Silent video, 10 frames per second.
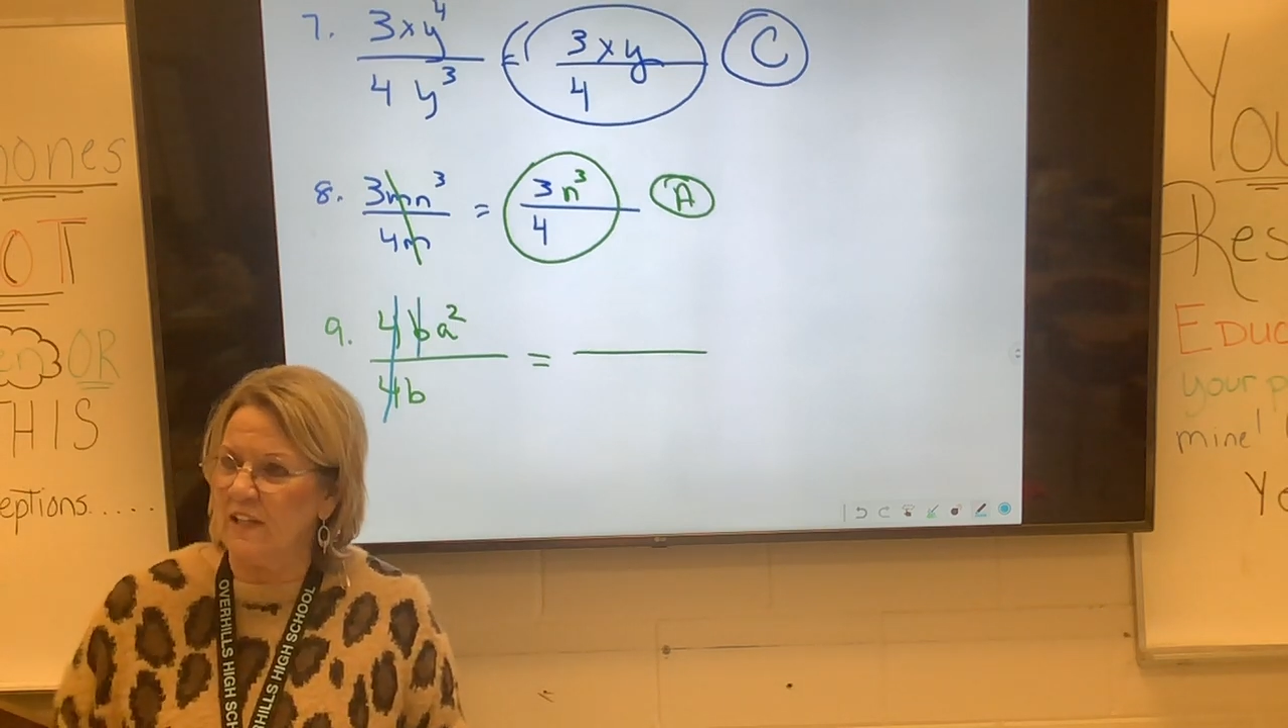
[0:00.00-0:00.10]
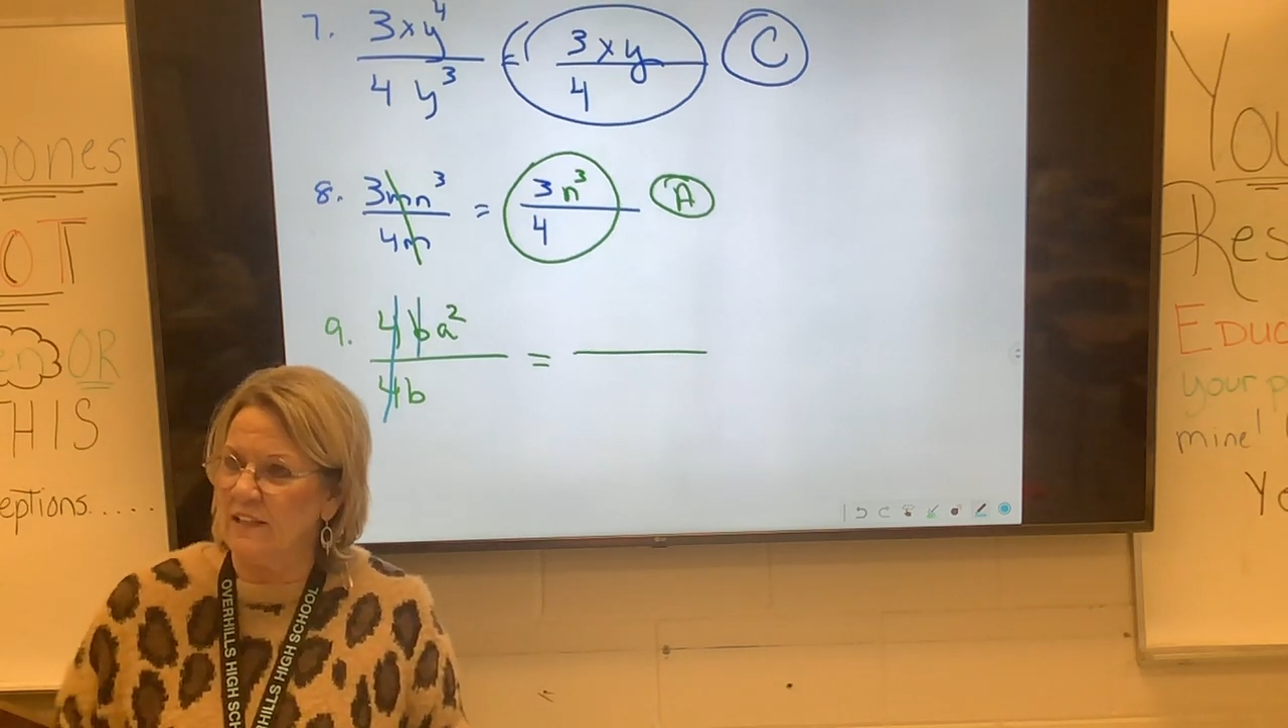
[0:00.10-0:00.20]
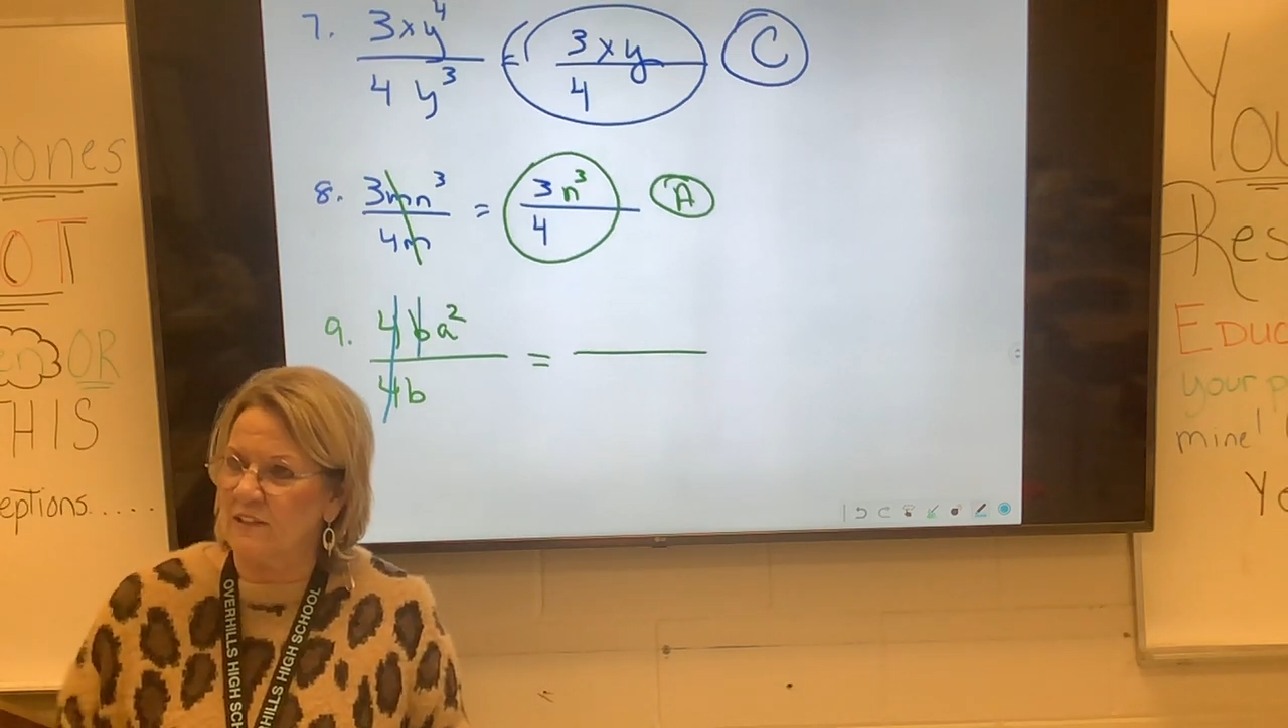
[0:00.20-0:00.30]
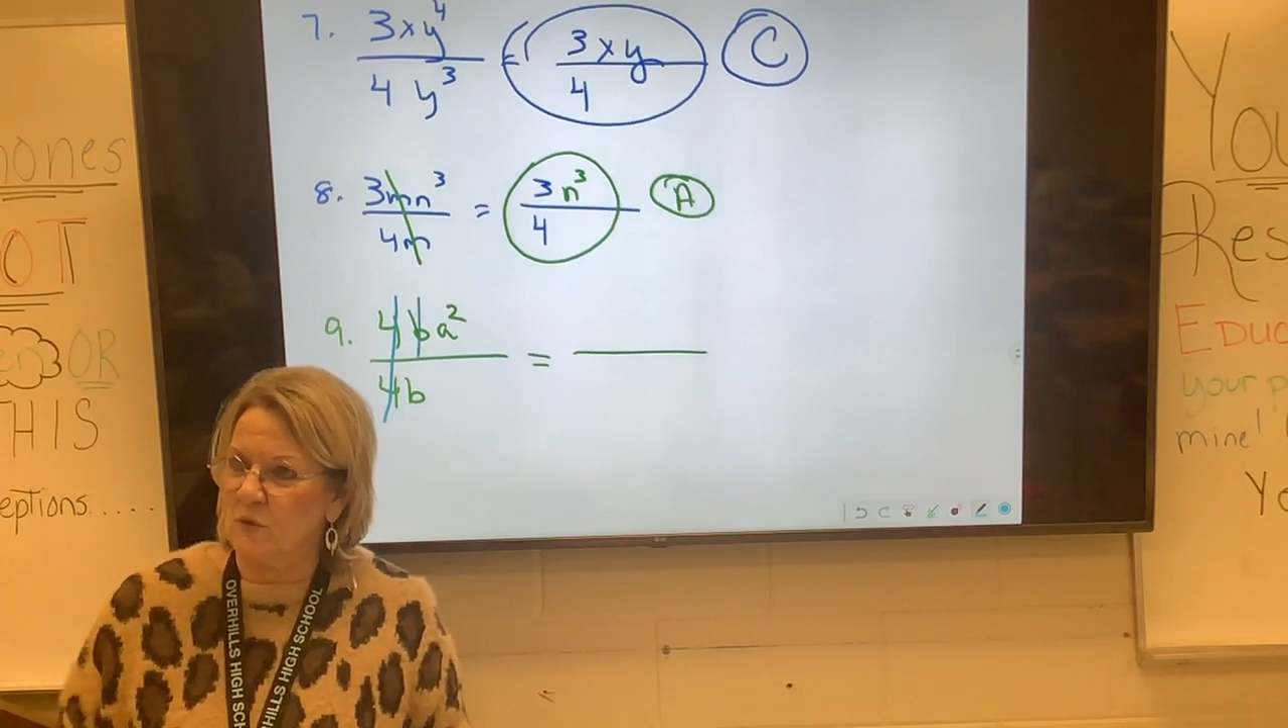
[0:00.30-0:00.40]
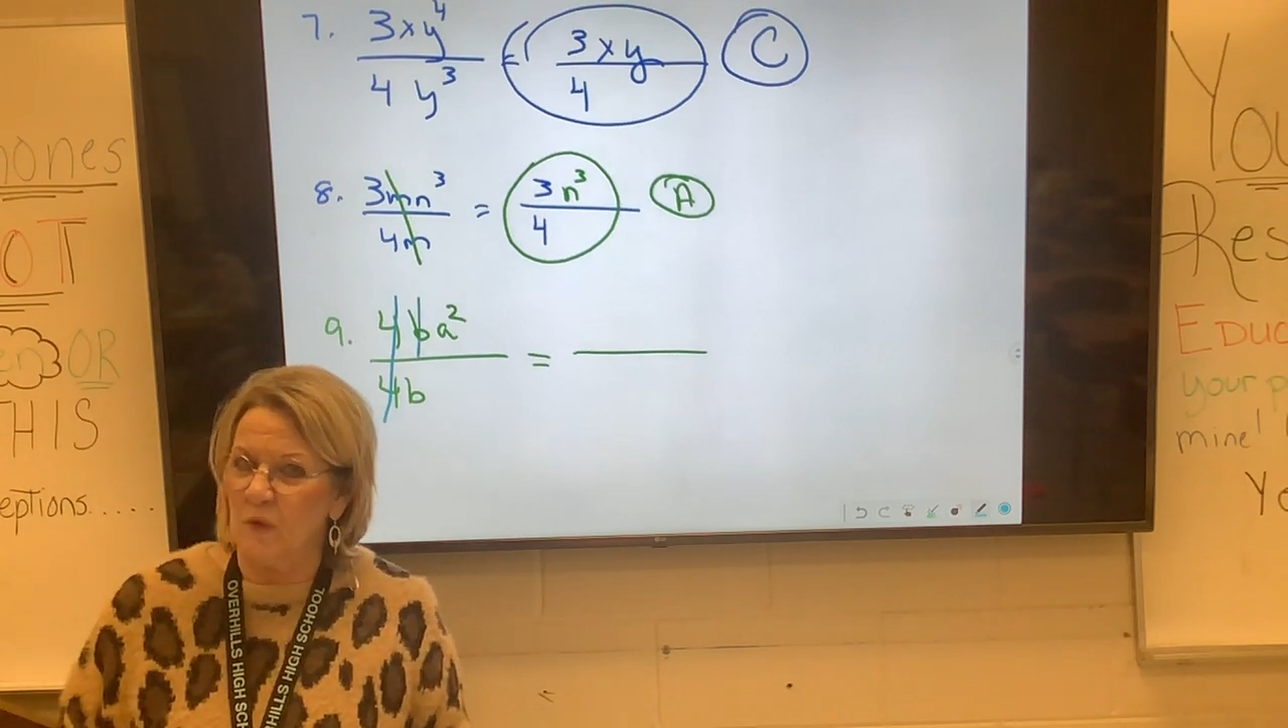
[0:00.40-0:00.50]
a
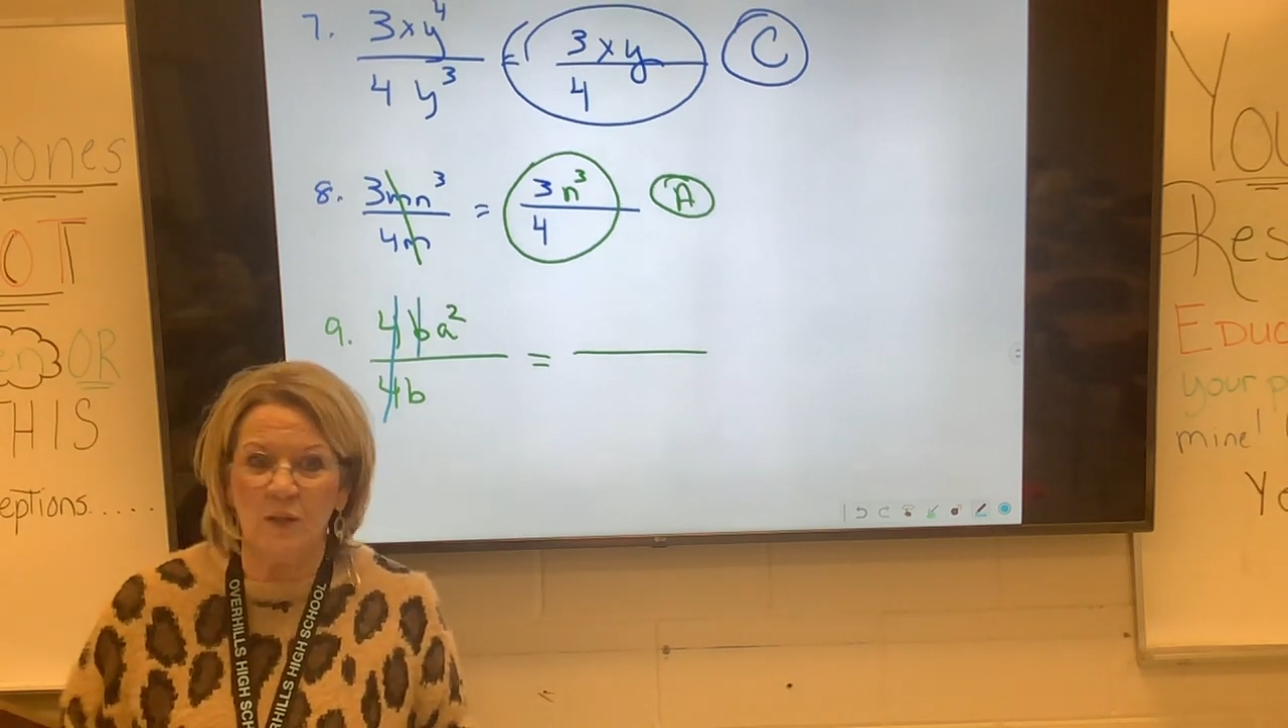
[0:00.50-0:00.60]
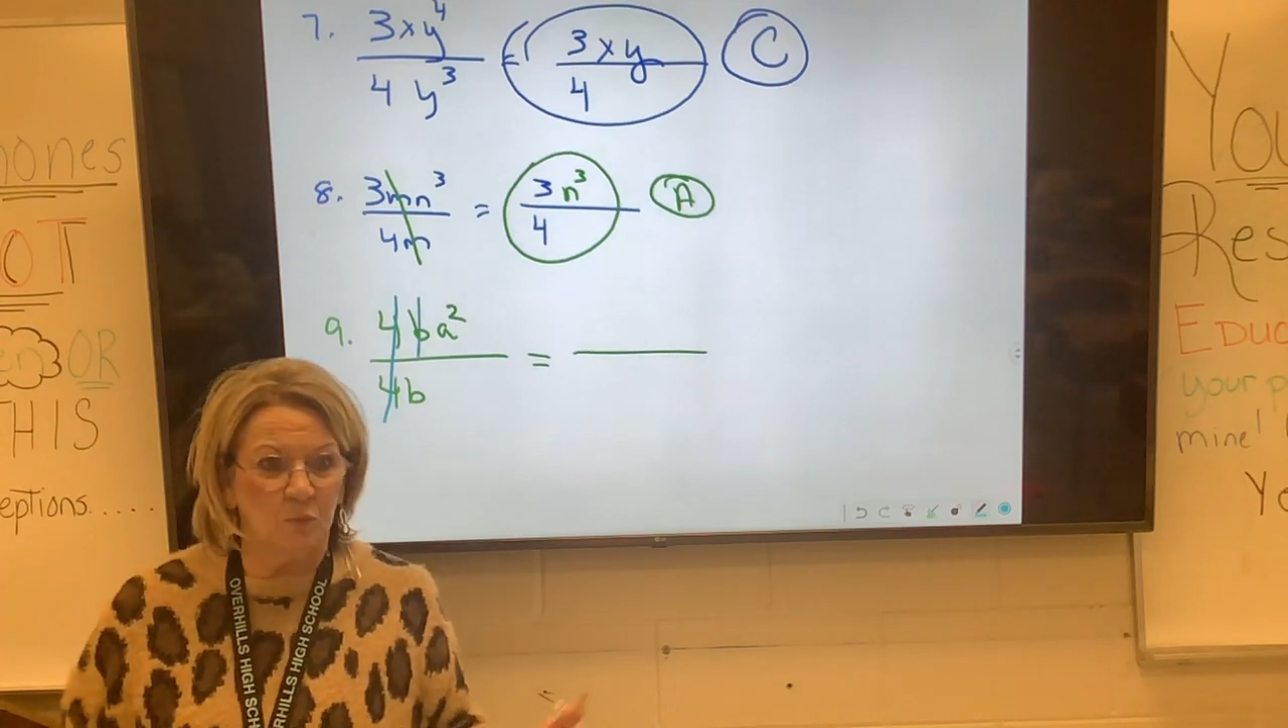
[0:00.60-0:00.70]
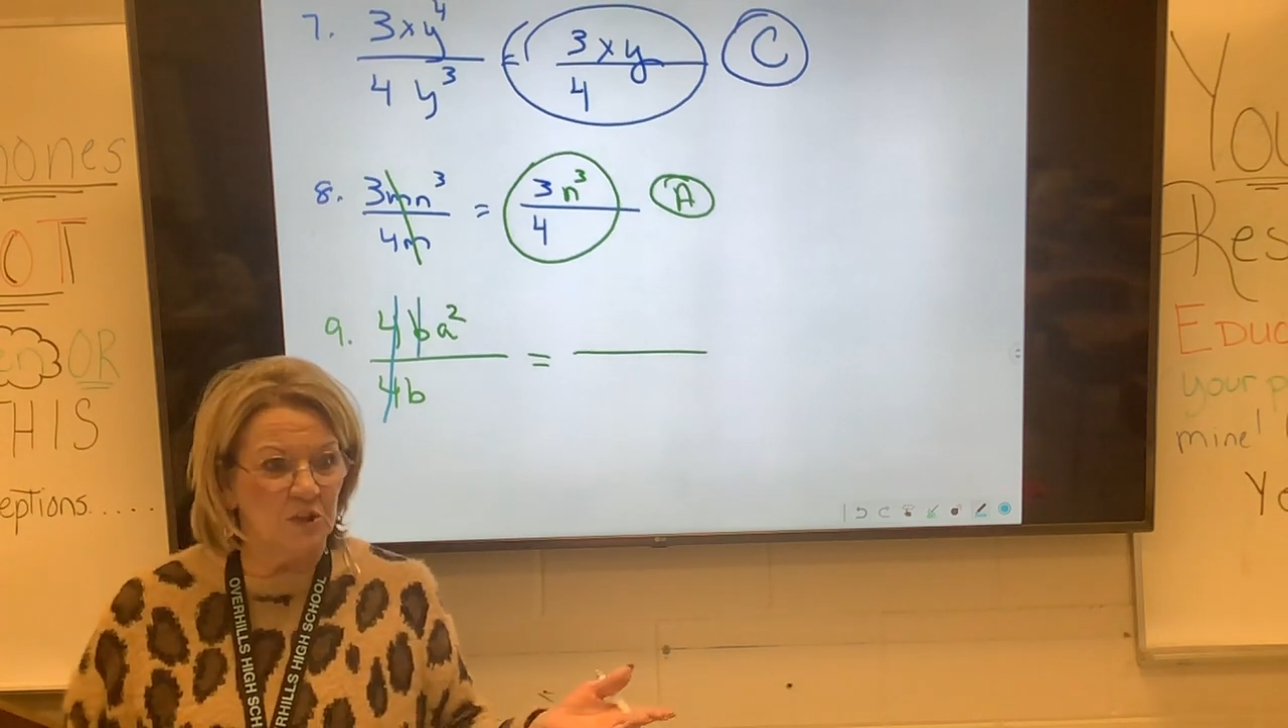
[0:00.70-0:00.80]
squared,